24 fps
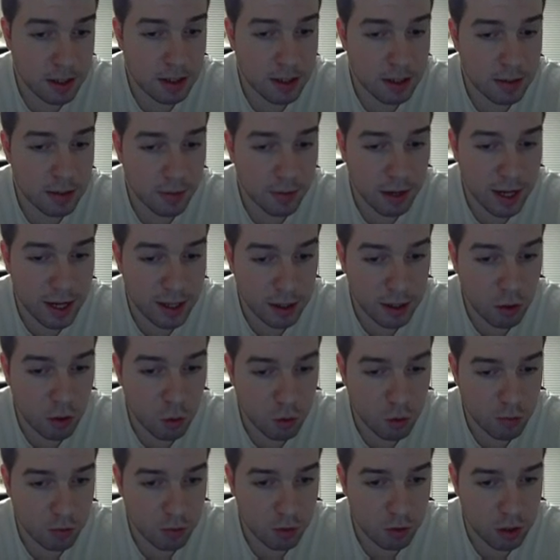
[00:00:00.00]
Fnatic goes
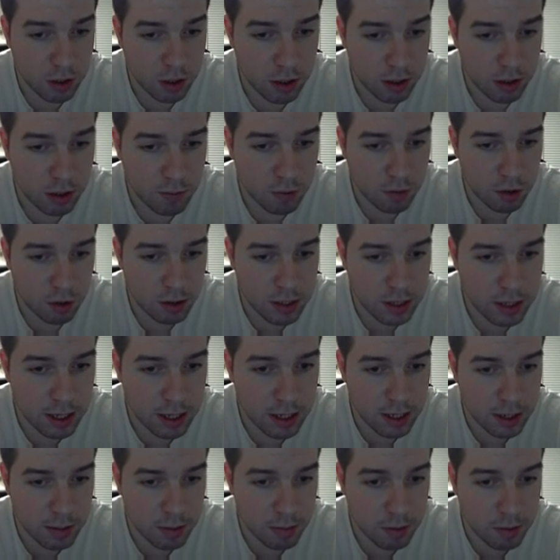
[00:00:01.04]
for the default
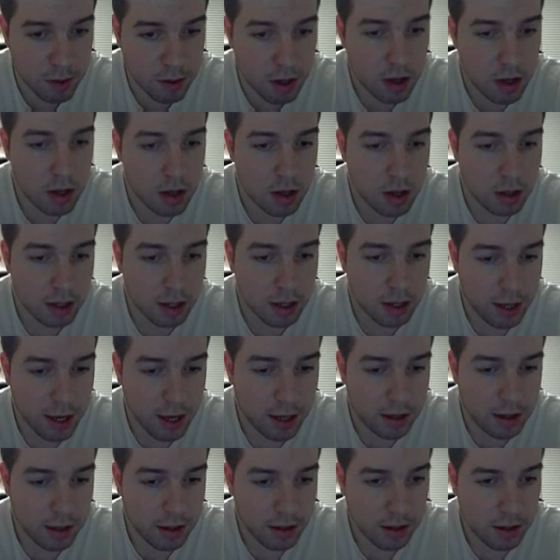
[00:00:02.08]
setup. They
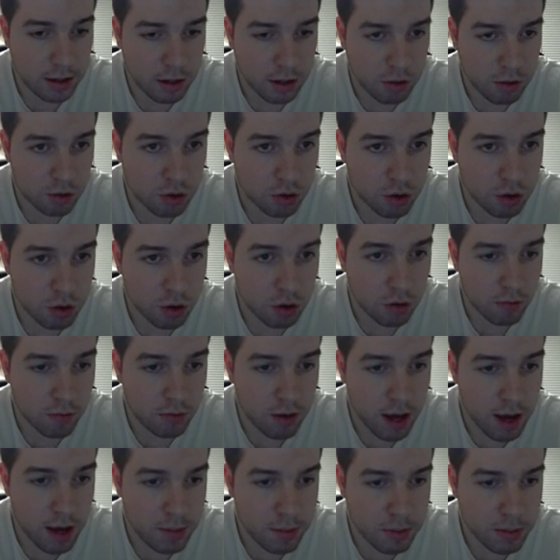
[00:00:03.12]
get control of
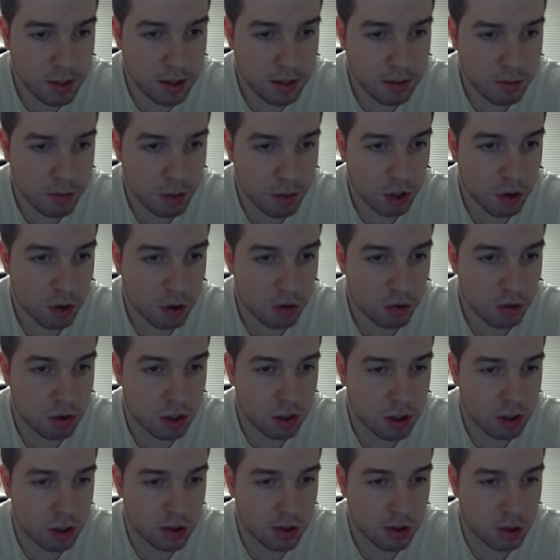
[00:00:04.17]
apps. They know that
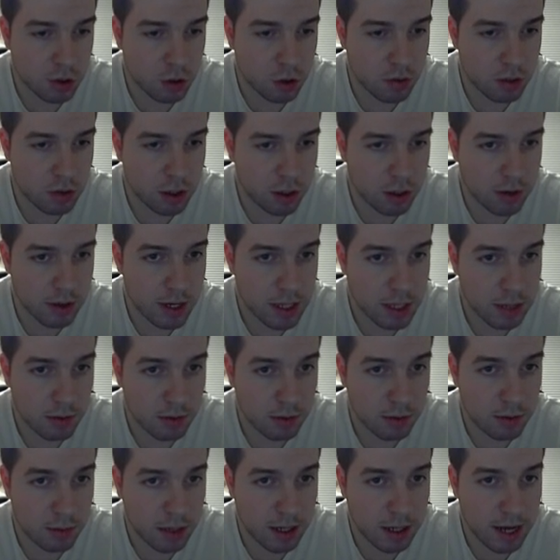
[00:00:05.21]
there's no one aggressive in
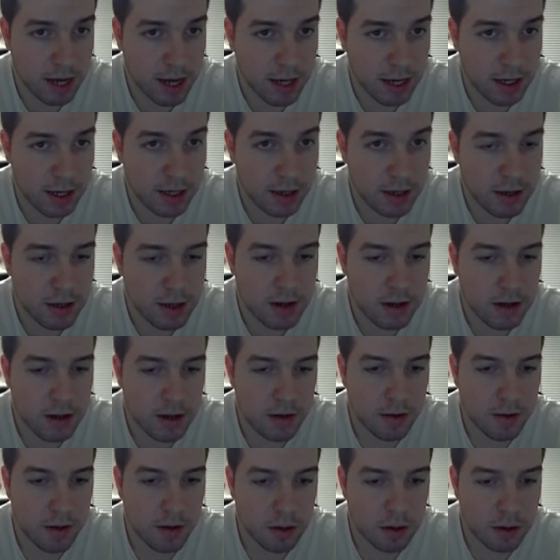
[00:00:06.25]
banana.
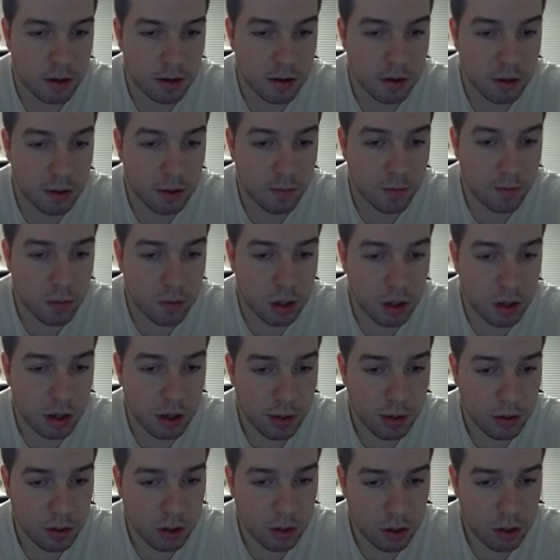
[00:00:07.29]
They're
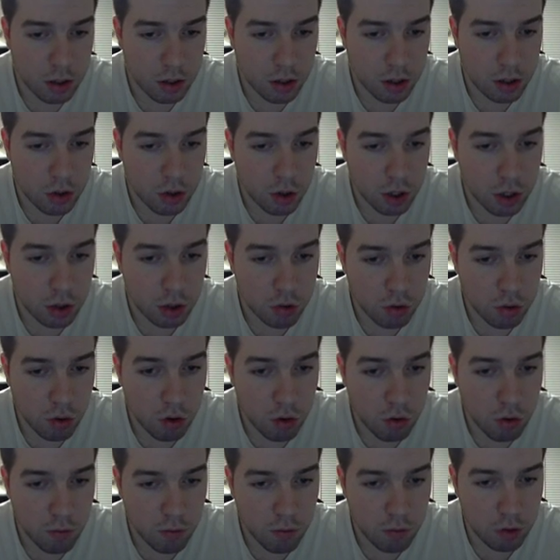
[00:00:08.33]
even going to go
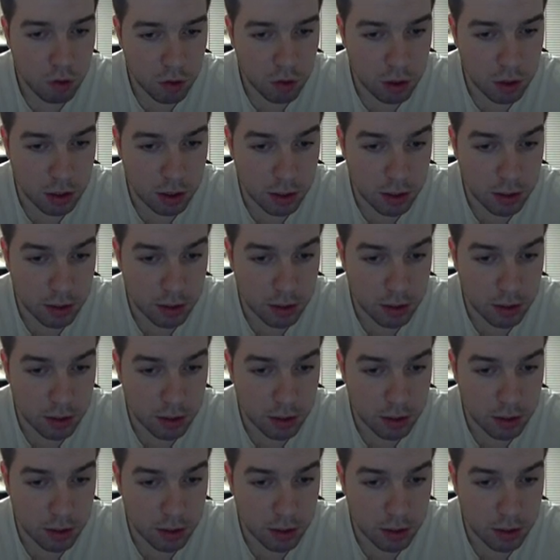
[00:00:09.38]
for